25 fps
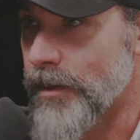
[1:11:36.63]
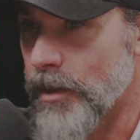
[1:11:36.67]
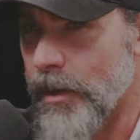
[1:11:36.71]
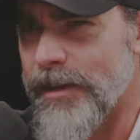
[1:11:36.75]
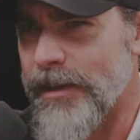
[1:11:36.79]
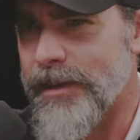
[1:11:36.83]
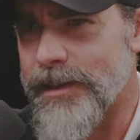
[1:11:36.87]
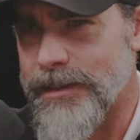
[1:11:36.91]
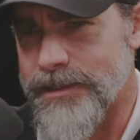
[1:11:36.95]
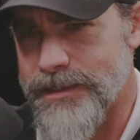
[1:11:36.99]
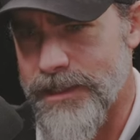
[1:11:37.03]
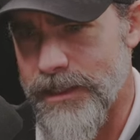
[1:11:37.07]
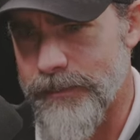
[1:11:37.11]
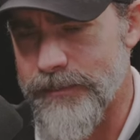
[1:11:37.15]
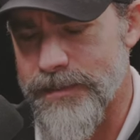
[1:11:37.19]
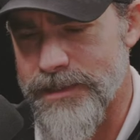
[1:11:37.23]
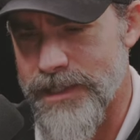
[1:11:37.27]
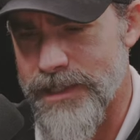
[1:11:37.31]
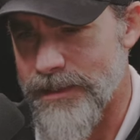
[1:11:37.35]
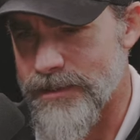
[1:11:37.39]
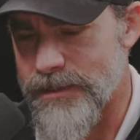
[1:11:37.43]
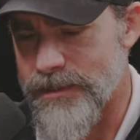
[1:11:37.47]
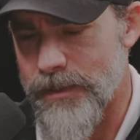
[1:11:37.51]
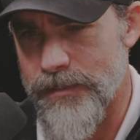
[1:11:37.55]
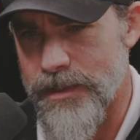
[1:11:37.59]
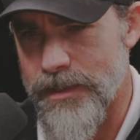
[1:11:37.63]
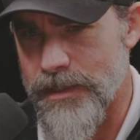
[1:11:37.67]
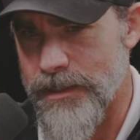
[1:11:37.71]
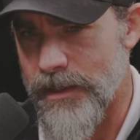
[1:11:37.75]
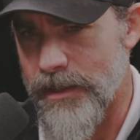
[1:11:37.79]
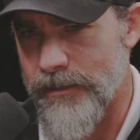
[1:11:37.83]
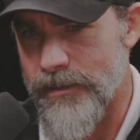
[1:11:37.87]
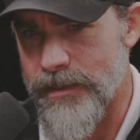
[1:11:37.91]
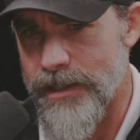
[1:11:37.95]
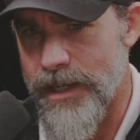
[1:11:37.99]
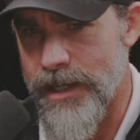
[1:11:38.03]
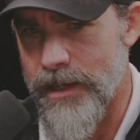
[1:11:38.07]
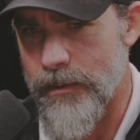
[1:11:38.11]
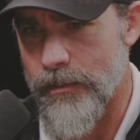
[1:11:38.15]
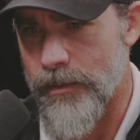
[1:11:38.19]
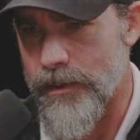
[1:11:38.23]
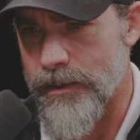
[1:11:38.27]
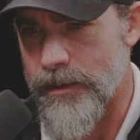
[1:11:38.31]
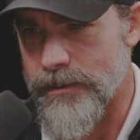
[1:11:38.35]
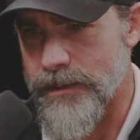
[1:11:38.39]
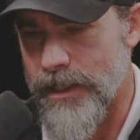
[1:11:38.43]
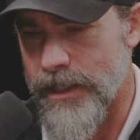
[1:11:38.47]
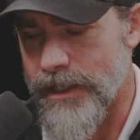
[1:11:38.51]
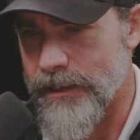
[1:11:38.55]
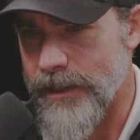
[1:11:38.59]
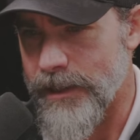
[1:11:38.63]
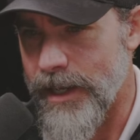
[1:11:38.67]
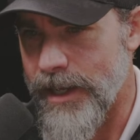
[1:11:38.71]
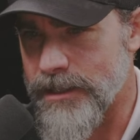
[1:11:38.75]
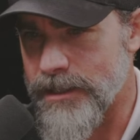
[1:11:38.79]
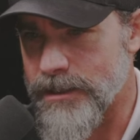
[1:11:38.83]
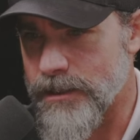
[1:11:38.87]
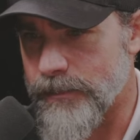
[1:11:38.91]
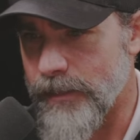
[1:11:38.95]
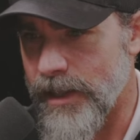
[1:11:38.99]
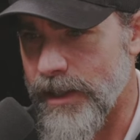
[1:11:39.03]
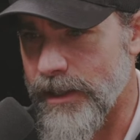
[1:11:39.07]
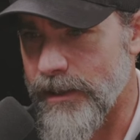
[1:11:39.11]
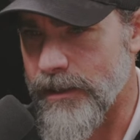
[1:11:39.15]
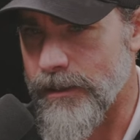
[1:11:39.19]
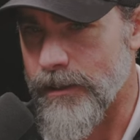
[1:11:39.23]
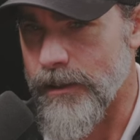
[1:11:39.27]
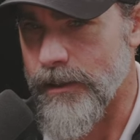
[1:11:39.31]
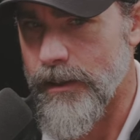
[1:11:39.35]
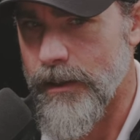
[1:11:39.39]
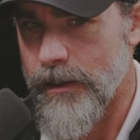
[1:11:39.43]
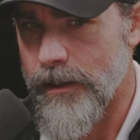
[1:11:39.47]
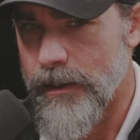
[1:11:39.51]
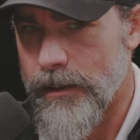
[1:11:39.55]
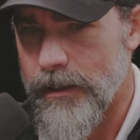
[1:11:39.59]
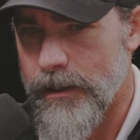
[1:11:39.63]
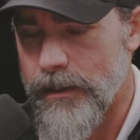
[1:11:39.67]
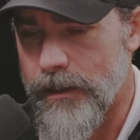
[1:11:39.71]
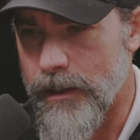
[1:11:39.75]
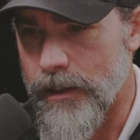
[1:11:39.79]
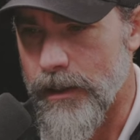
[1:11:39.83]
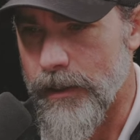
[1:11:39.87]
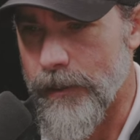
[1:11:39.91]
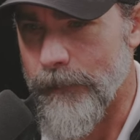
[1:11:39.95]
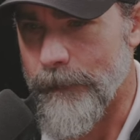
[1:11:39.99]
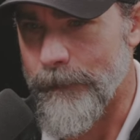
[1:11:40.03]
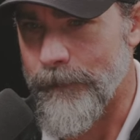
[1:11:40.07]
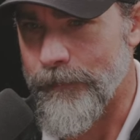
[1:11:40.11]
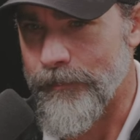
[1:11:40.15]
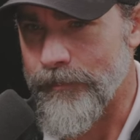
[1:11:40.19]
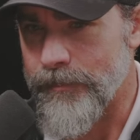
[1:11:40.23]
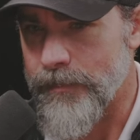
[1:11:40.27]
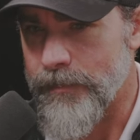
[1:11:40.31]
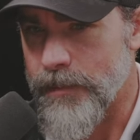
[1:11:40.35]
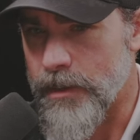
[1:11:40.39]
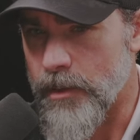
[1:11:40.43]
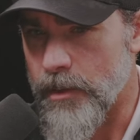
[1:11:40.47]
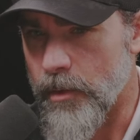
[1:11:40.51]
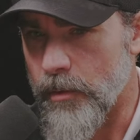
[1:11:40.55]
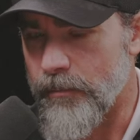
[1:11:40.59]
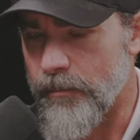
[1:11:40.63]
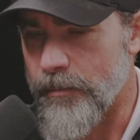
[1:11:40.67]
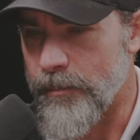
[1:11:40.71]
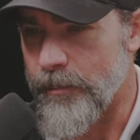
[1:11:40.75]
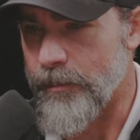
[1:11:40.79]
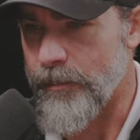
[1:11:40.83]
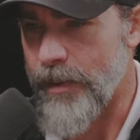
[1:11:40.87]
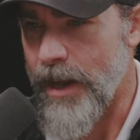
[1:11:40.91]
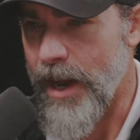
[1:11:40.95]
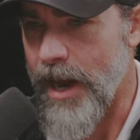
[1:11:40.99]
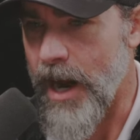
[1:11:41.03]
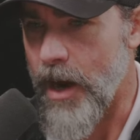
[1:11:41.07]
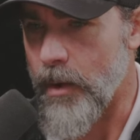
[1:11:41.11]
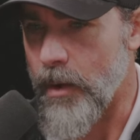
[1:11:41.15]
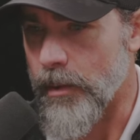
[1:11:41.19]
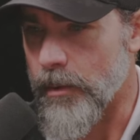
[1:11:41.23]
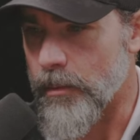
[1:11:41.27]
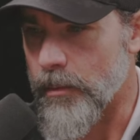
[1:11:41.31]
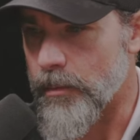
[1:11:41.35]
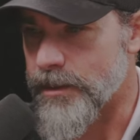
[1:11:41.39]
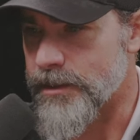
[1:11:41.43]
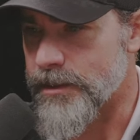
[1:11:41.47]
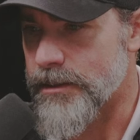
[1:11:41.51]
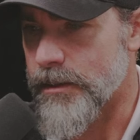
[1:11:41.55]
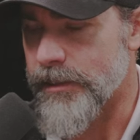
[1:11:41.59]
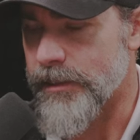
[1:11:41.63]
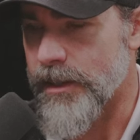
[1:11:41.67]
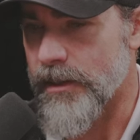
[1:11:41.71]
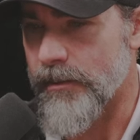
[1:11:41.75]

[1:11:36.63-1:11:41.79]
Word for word: you know, I think Tim said something the other day where it's like an estimated, um, you know, if power was to be